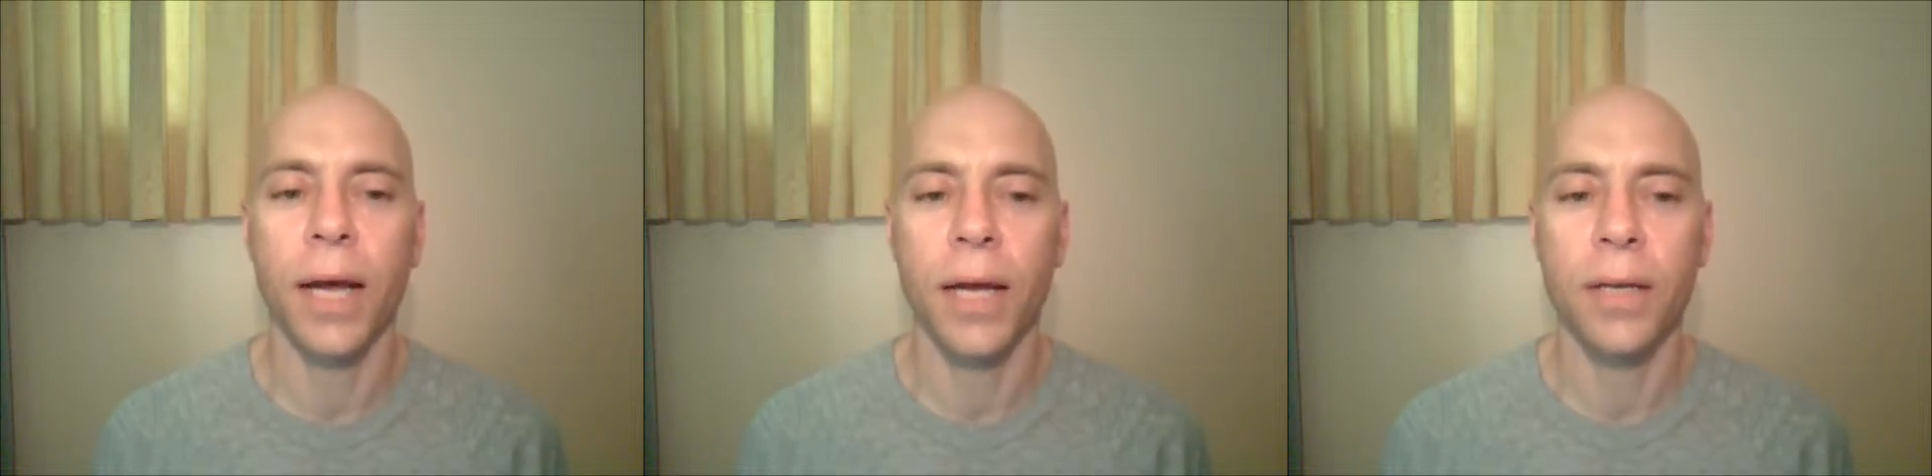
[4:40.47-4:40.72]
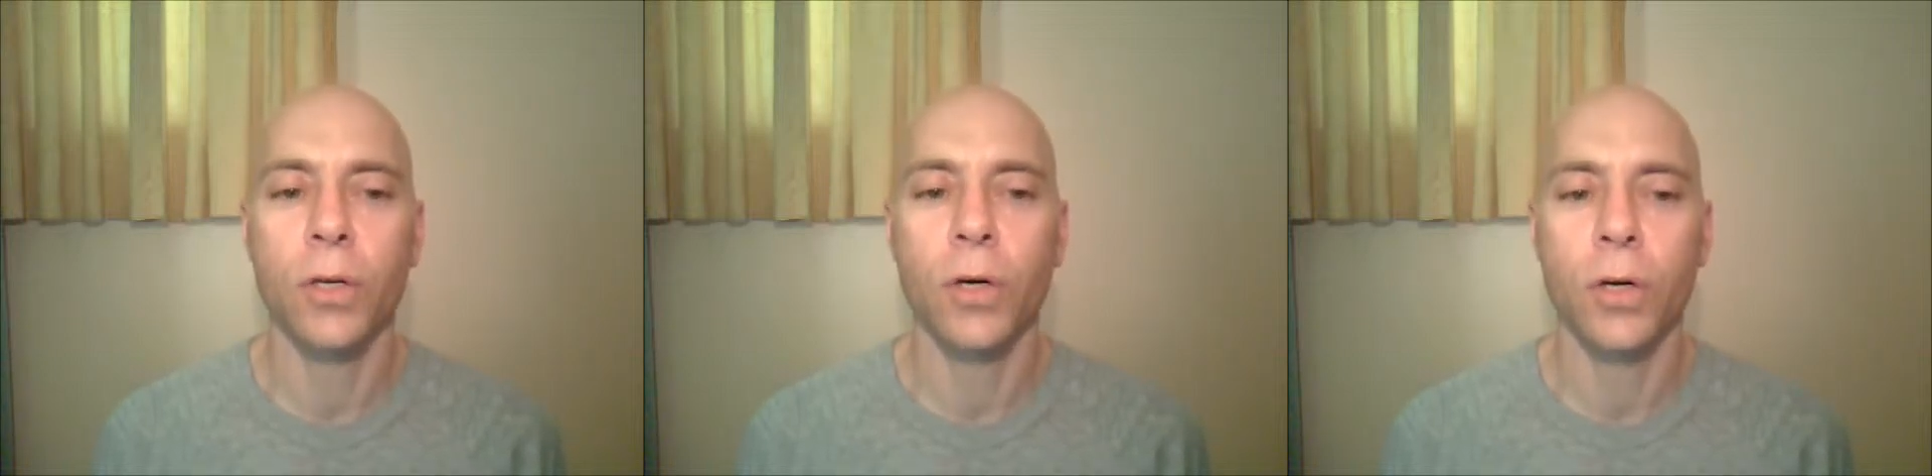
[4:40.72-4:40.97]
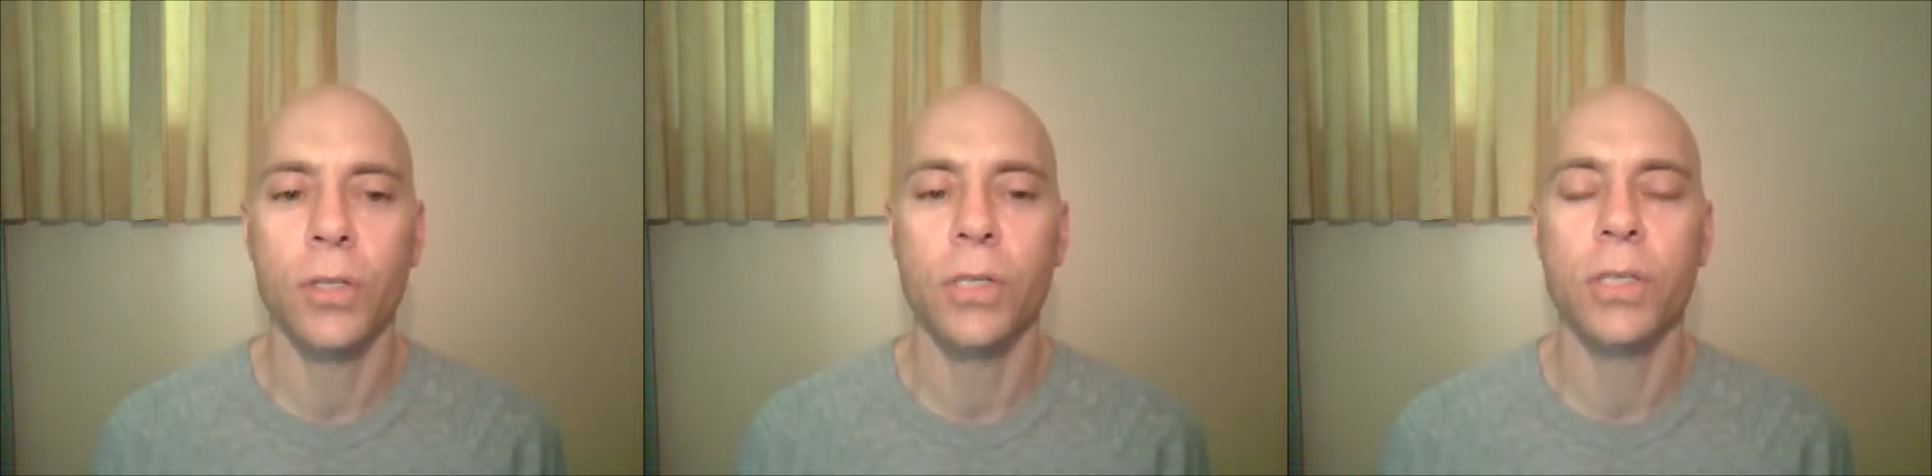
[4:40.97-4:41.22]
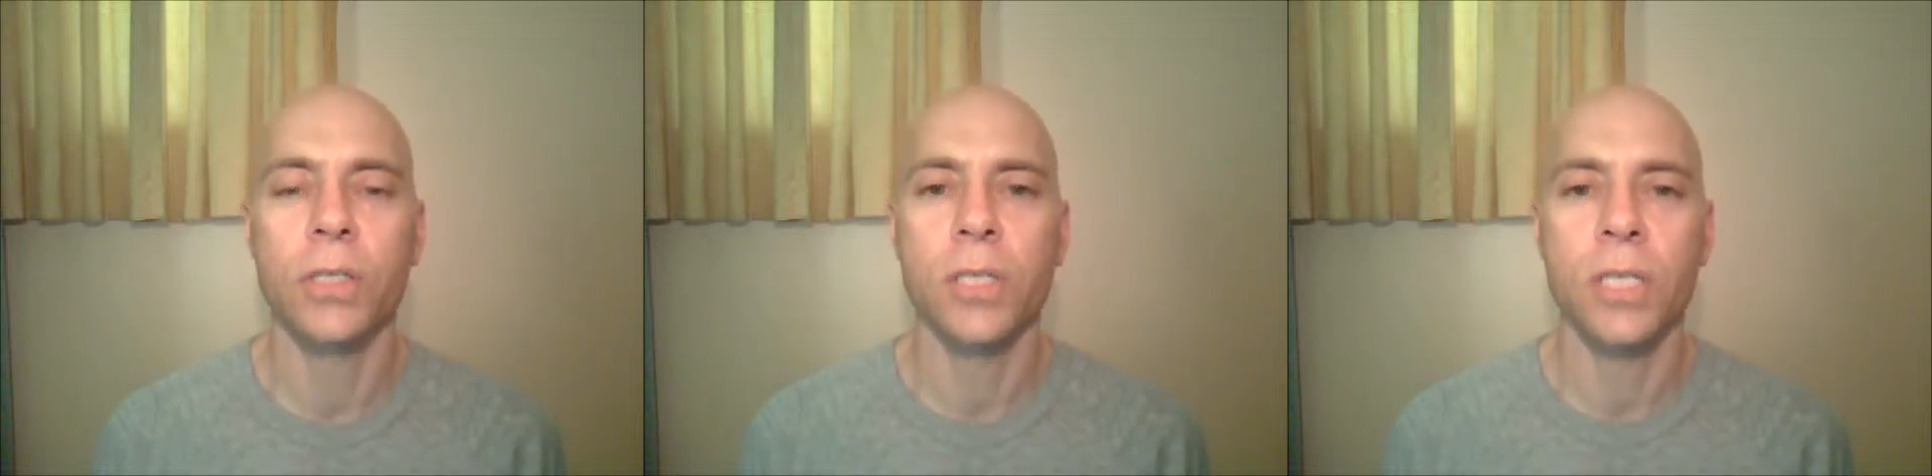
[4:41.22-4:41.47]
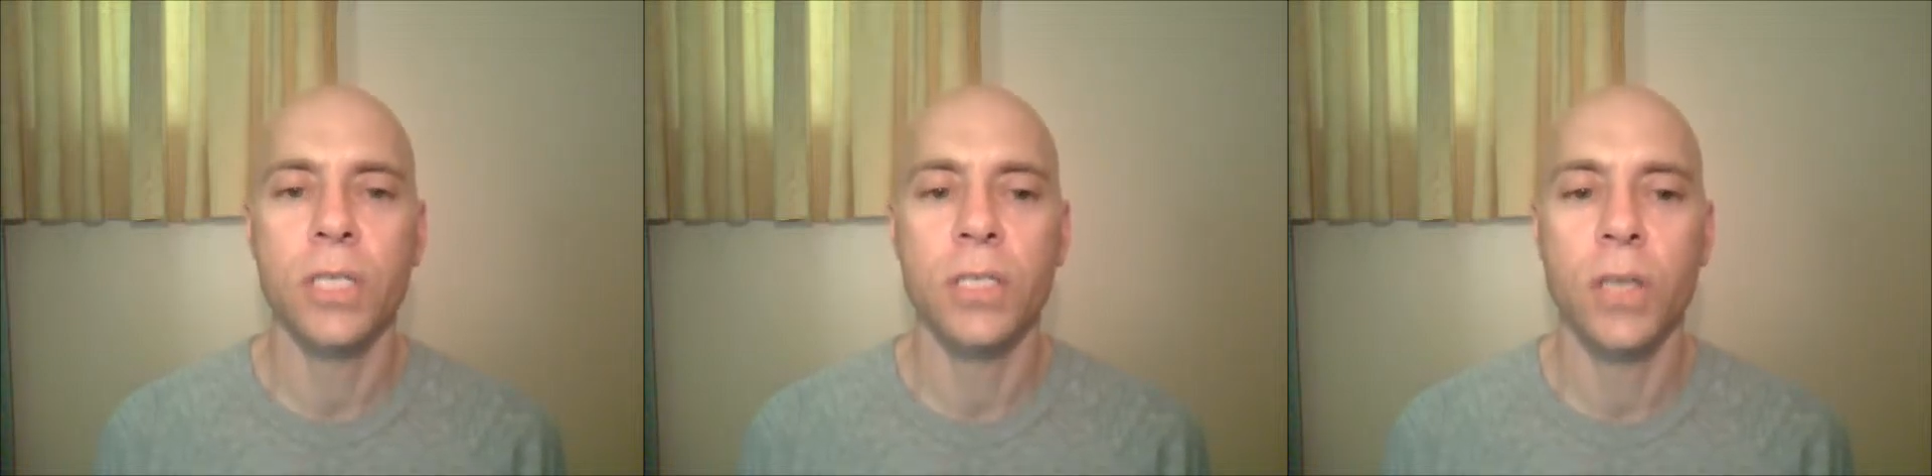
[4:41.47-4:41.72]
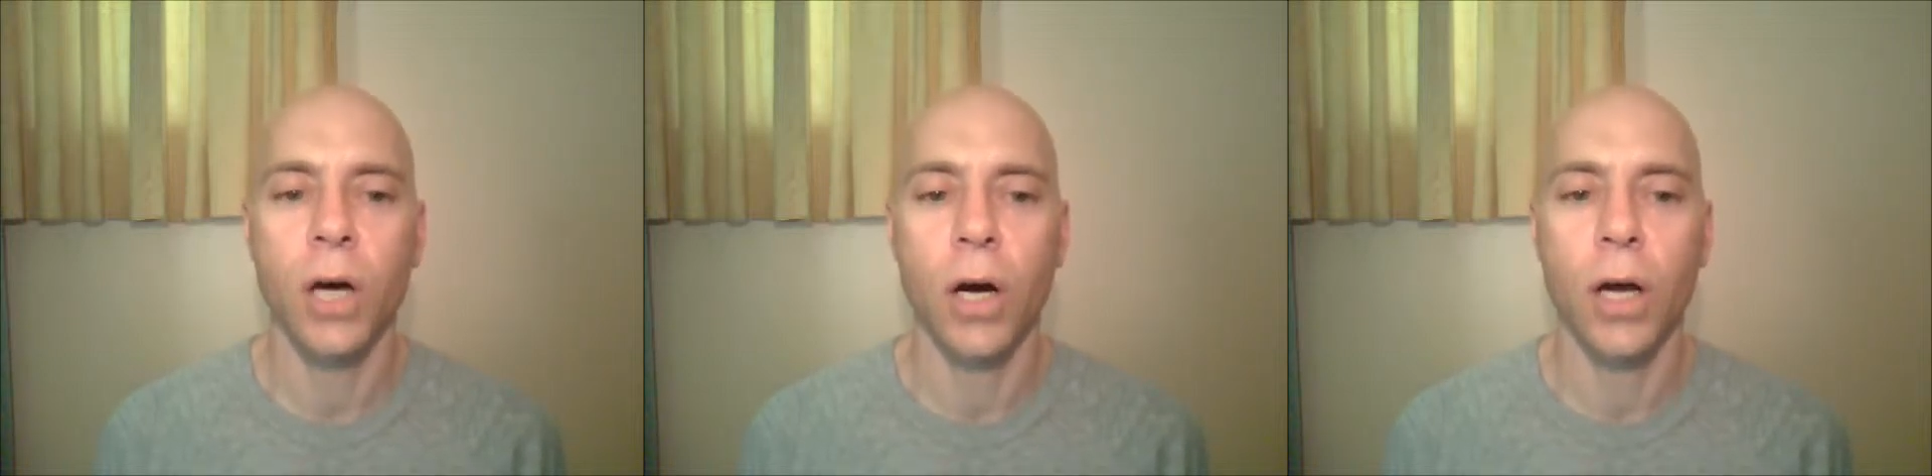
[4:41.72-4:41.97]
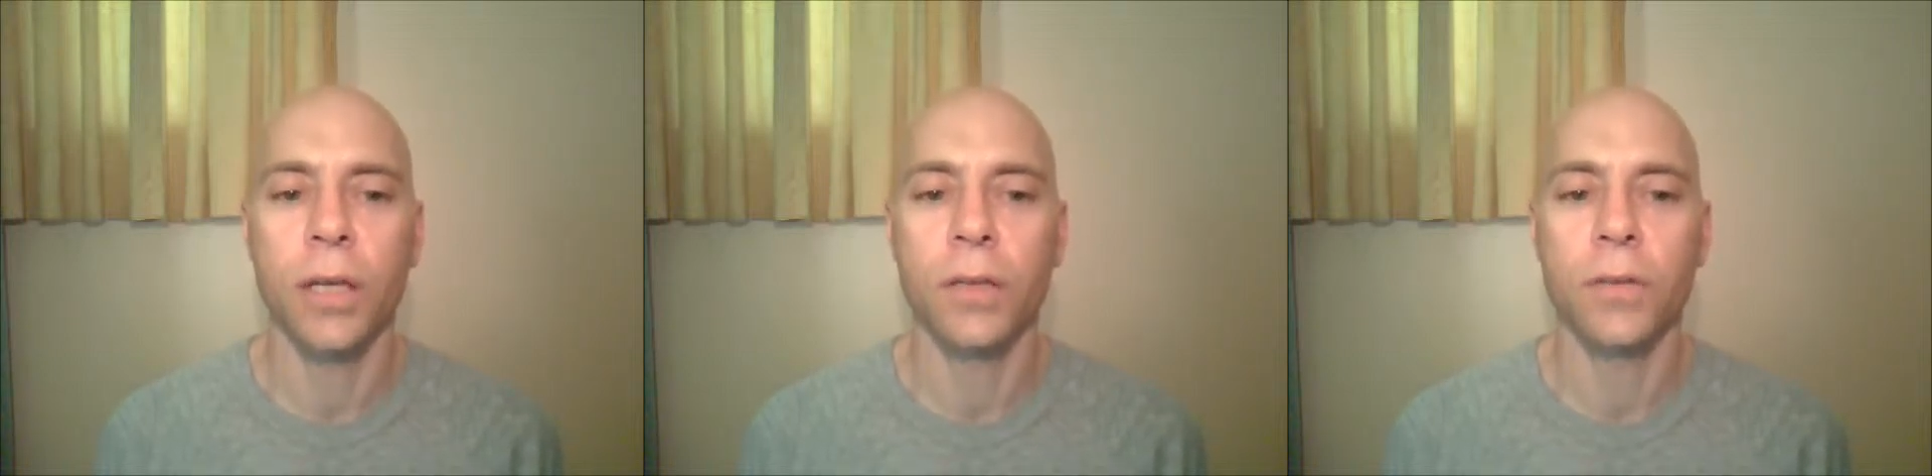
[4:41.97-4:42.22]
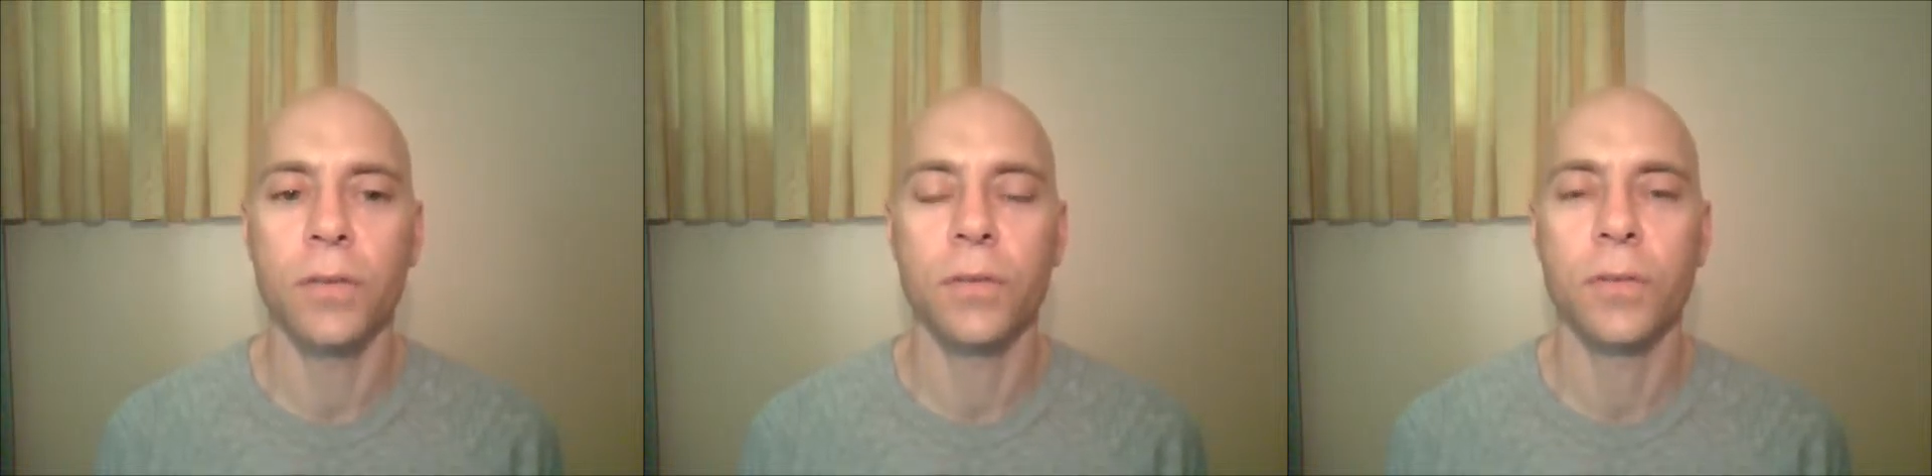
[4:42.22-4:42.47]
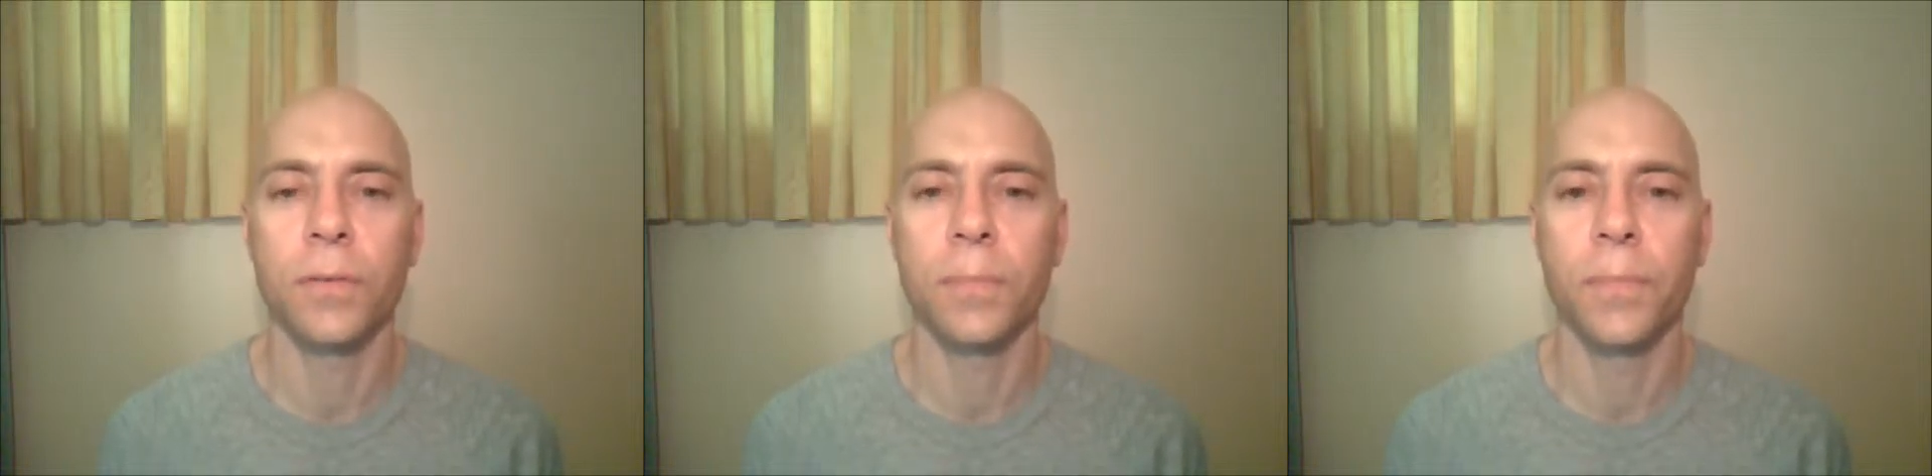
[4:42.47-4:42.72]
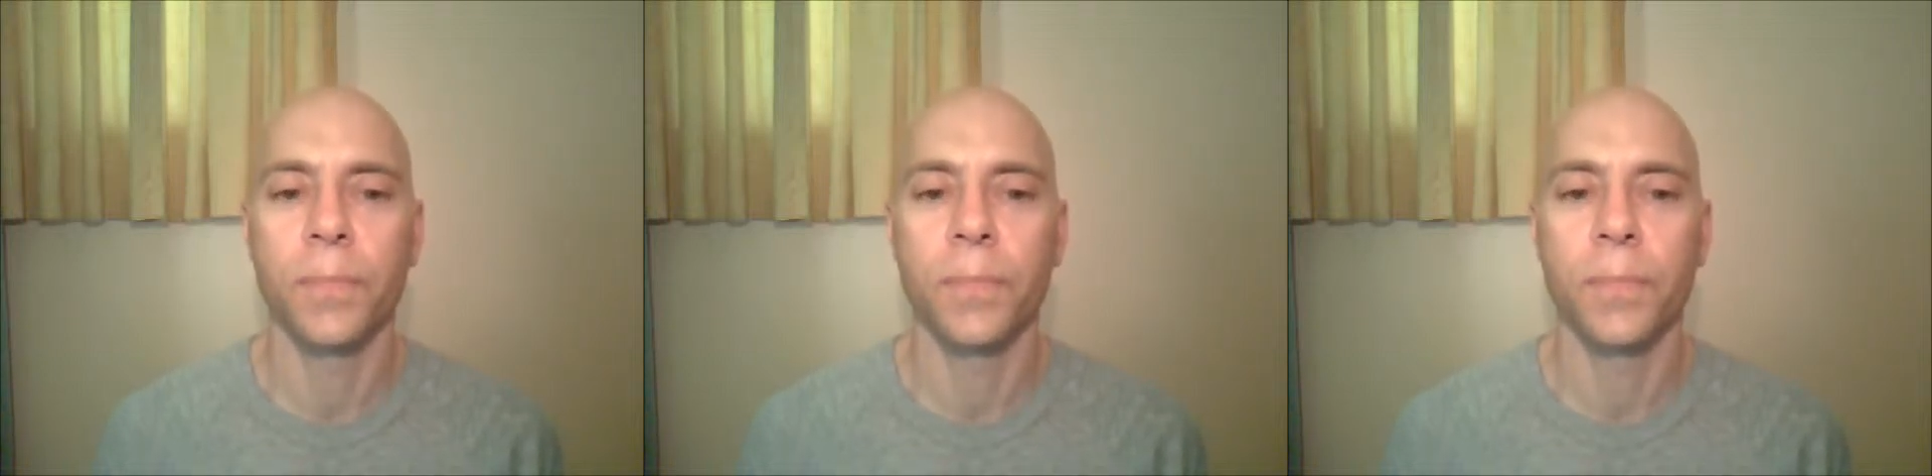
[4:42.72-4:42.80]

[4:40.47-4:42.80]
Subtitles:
unconscious desires.